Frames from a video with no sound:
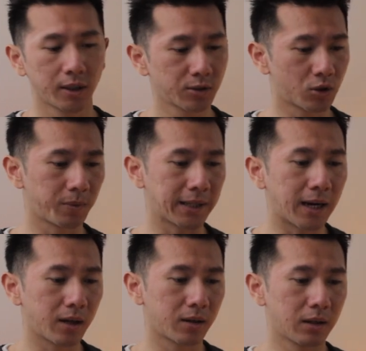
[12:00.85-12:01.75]
this could be
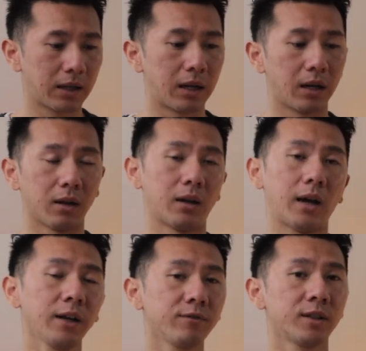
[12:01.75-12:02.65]
either
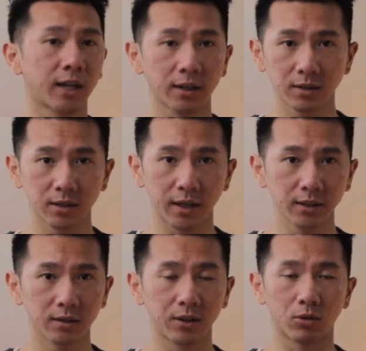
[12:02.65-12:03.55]
live design
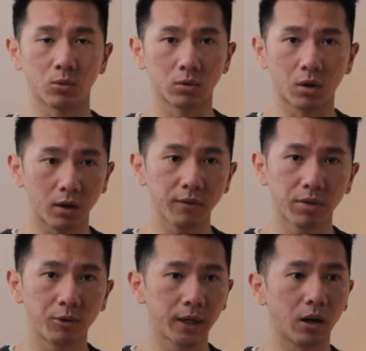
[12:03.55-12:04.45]
exercise that you talk
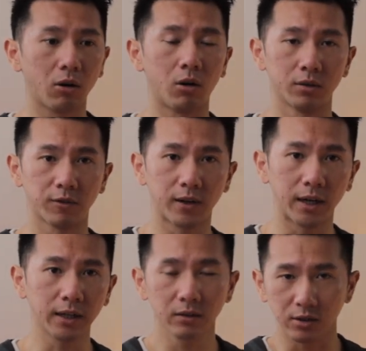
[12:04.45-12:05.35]
through it on the
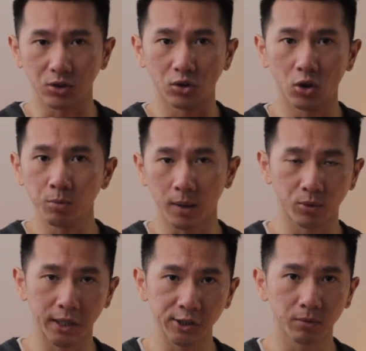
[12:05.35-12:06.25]
fly. There's no
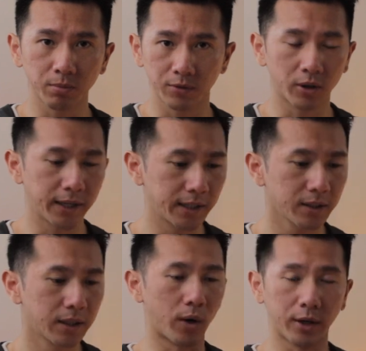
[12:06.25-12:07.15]
preparation beforehand
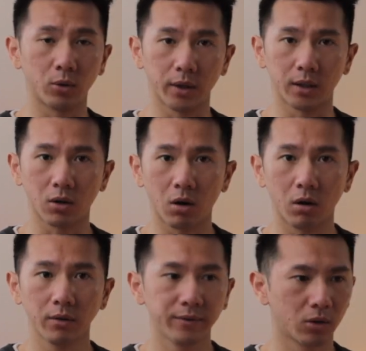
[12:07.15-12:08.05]
while you're in the
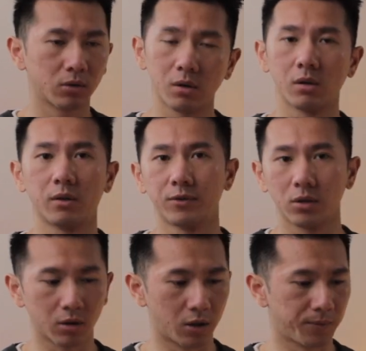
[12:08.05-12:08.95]
call, video call or
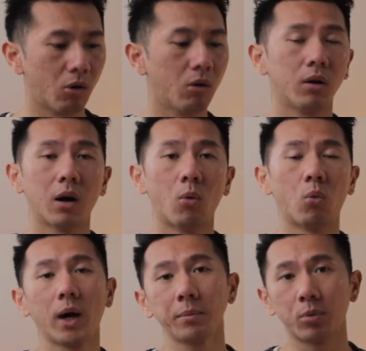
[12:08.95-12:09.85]
phone call, or a
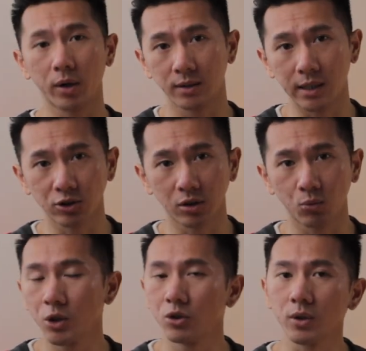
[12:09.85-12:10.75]
whiteboarding session
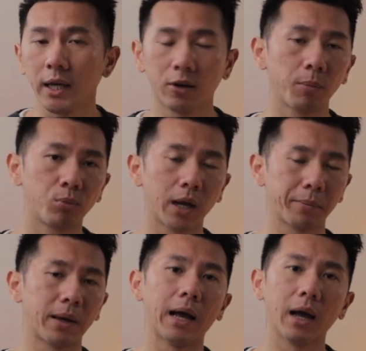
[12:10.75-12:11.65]
which you cannot
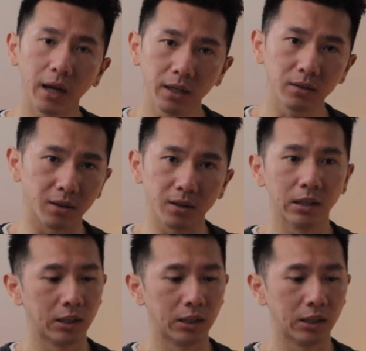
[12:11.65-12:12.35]
prep either.